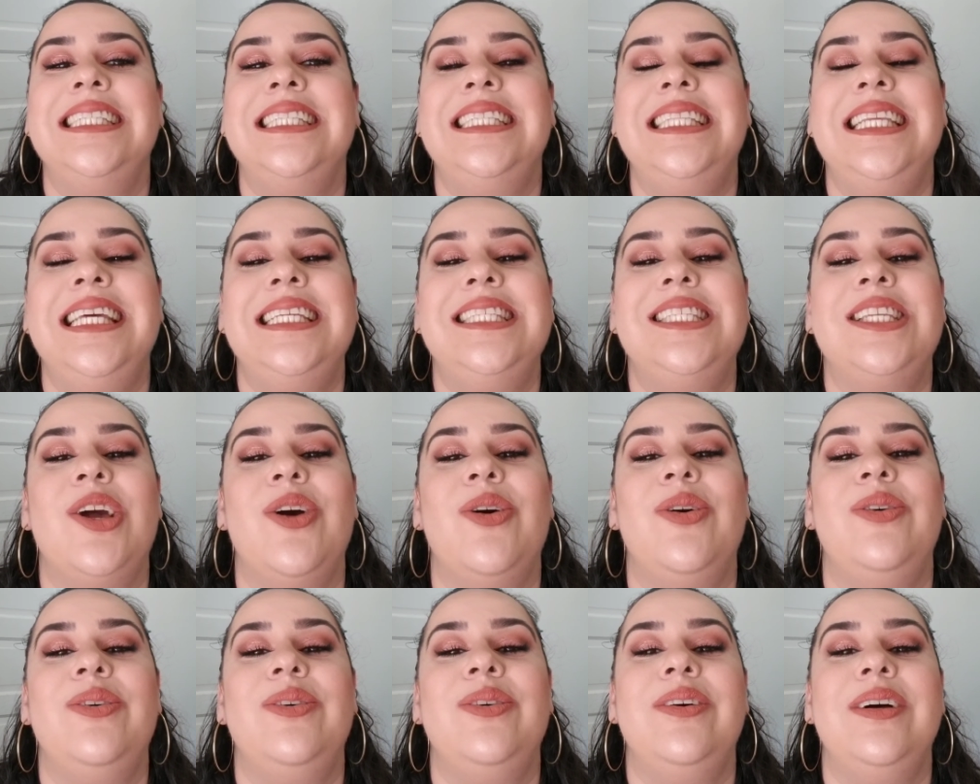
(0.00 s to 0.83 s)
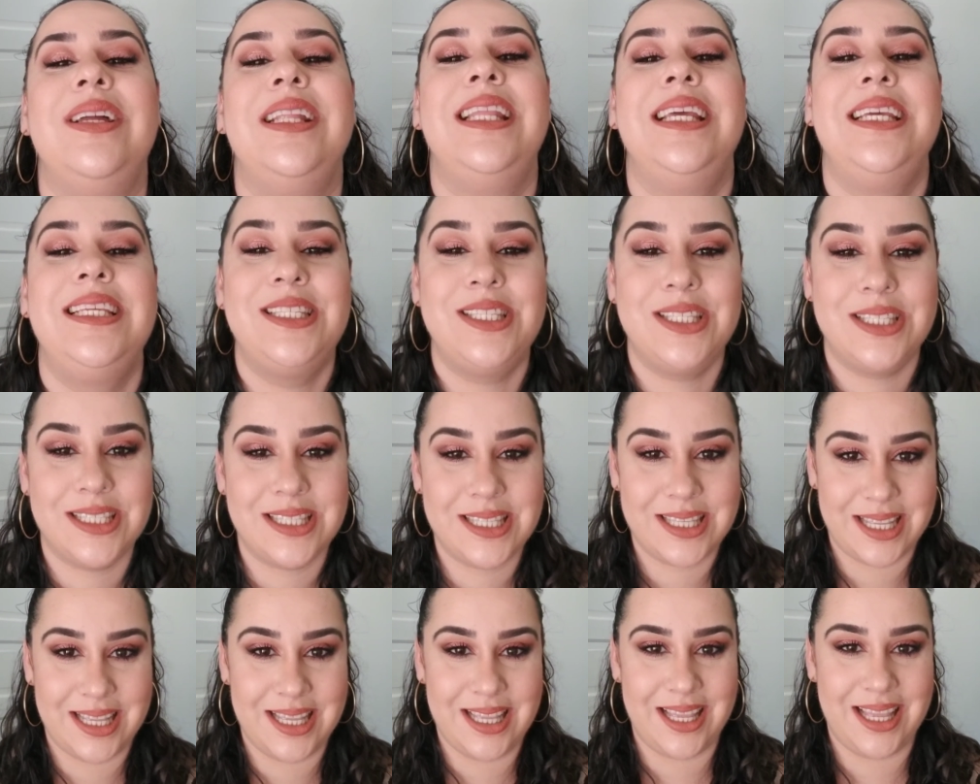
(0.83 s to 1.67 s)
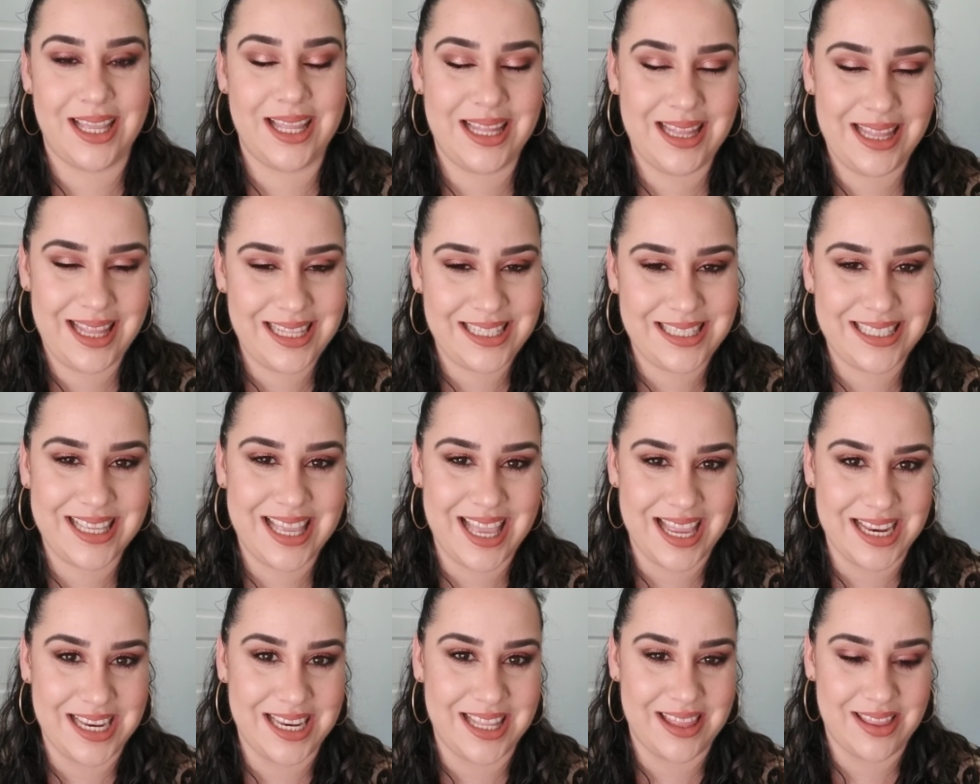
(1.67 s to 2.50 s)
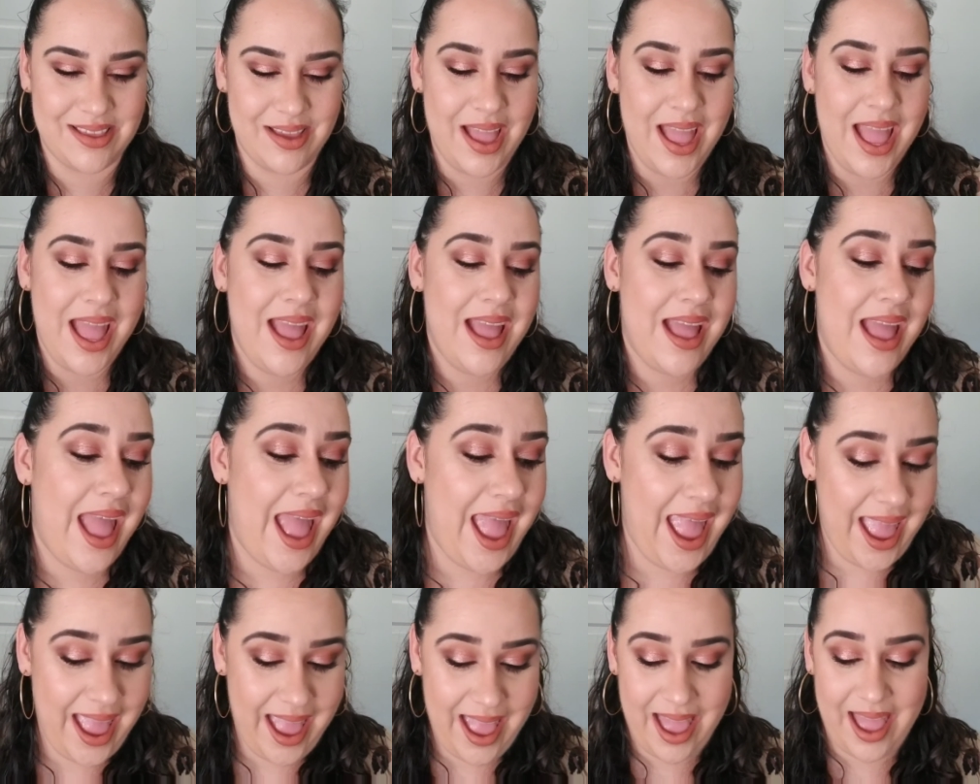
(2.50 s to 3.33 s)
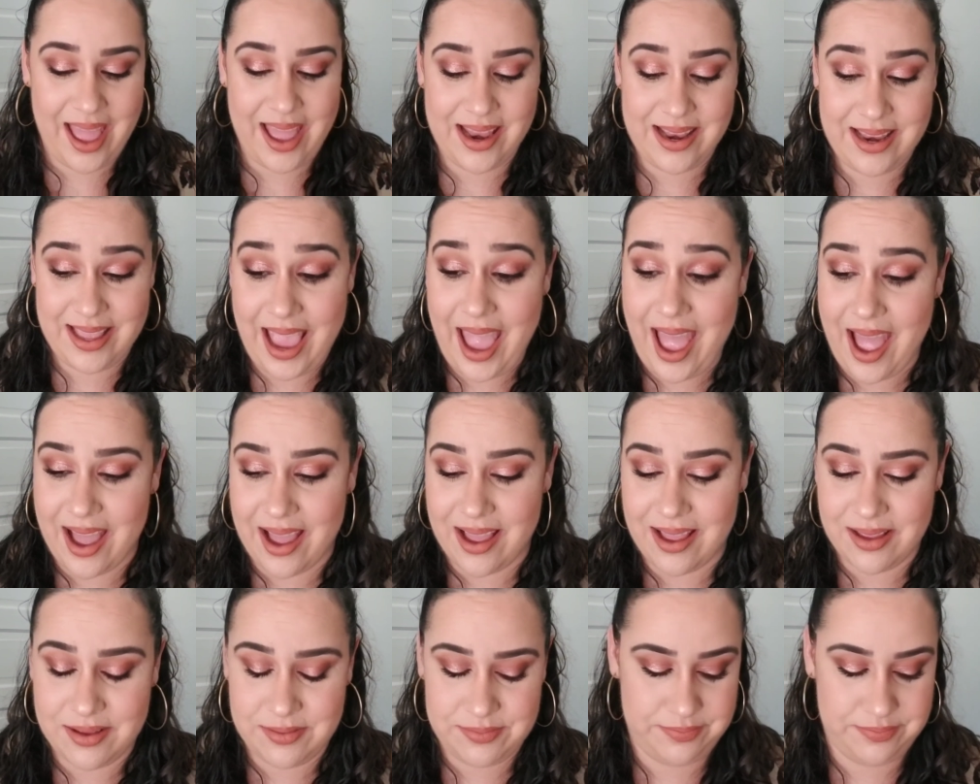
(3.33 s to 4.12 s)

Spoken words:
Let's go. Let's get into it. And yeah.